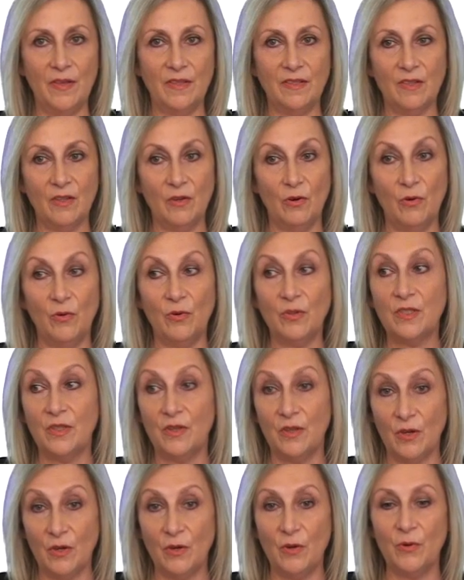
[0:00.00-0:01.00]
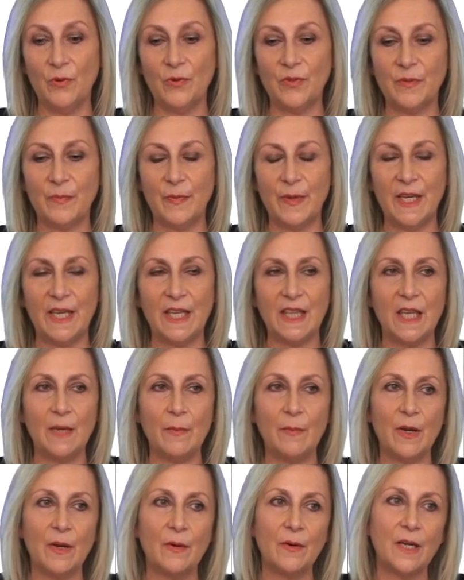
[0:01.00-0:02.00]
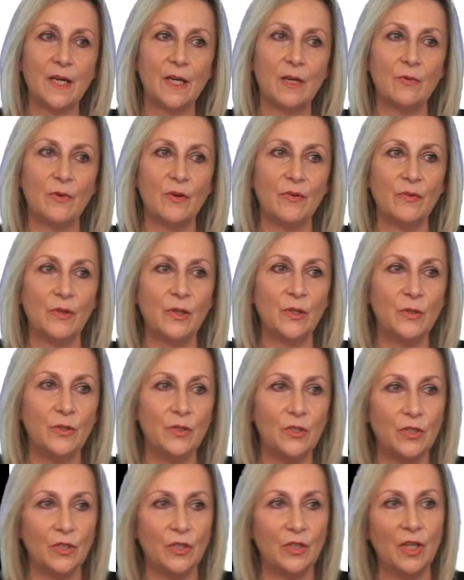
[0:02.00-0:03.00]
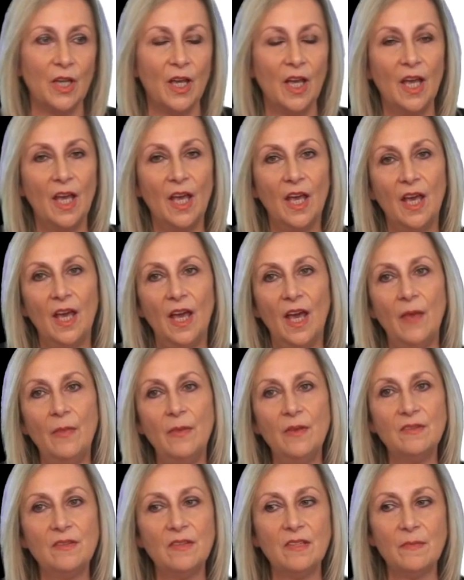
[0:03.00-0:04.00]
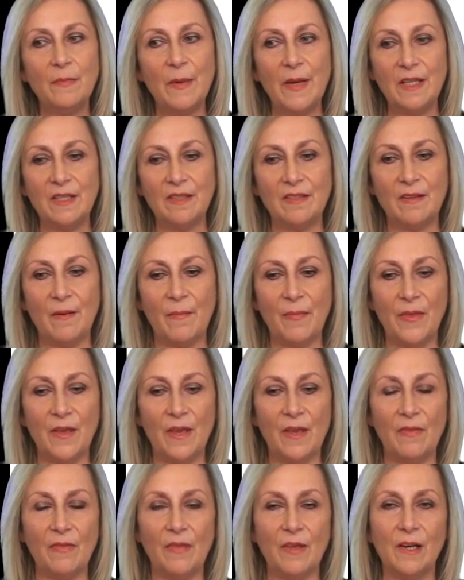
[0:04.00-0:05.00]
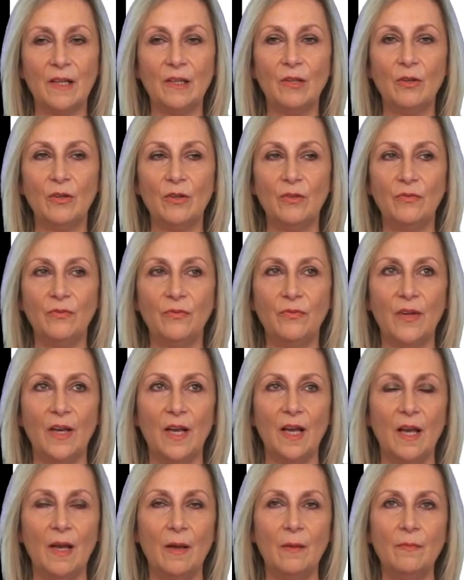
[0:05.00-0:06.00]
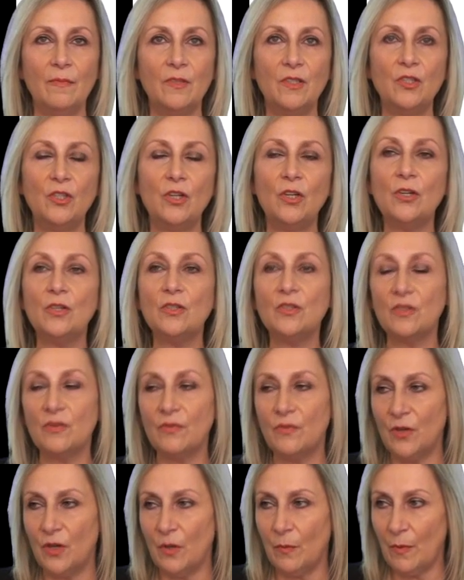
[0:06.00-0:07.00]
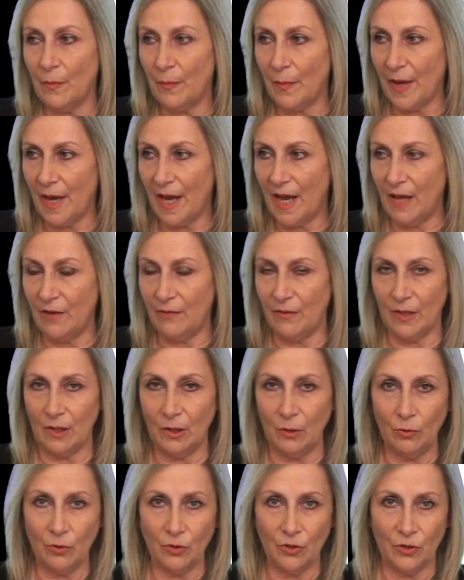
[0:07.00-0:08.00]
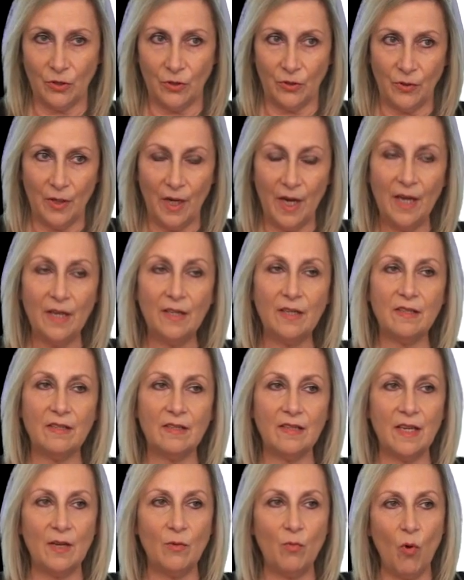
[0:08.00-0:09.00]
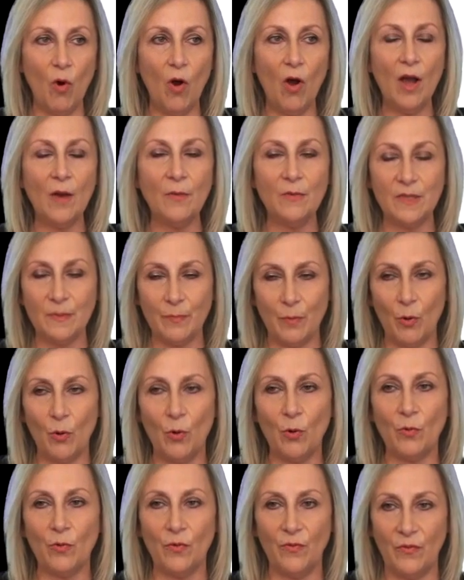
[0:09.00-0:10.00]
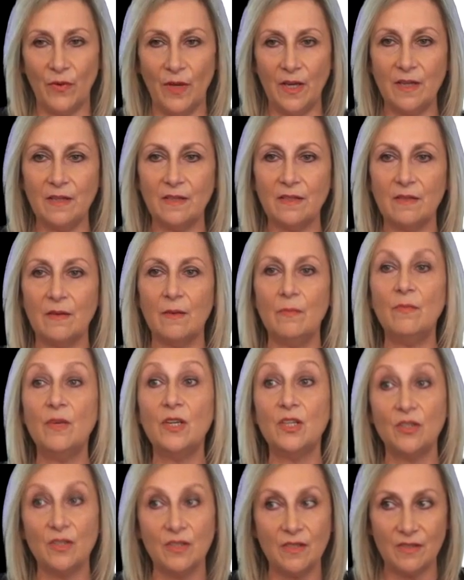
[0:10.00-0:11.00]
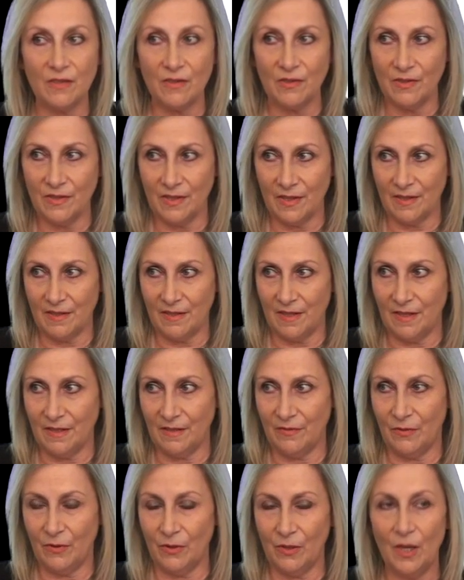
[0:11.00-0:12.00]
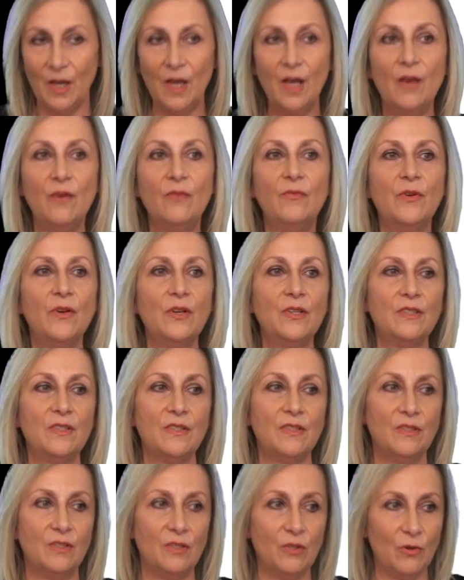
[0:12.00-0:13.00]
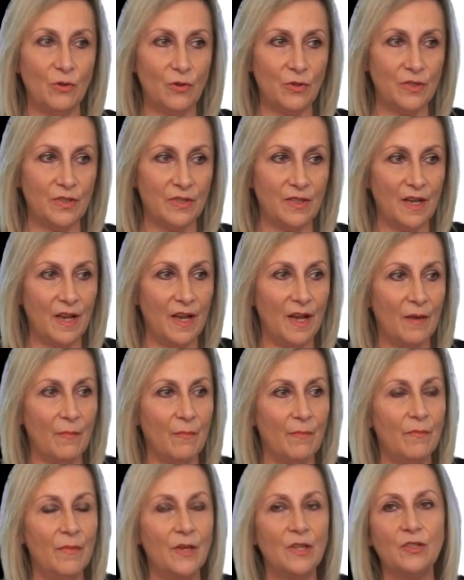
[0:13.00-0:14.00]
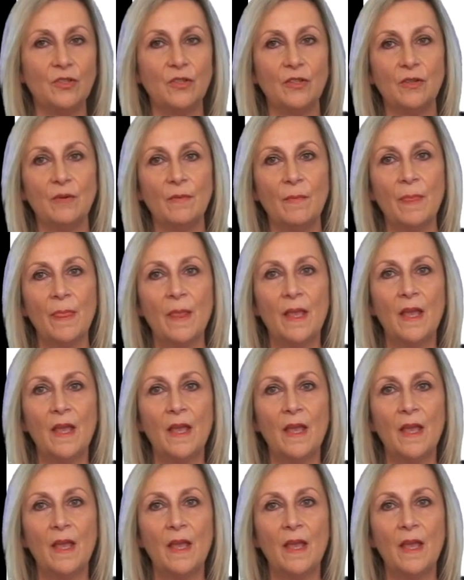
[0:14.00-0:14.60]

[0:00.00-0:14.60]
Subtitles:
this cause, and the cause being the American Revolution. And this has been something that a lot of students of human behaviour look to see why was Paul Revere's mission so successful versus Dawes' mission.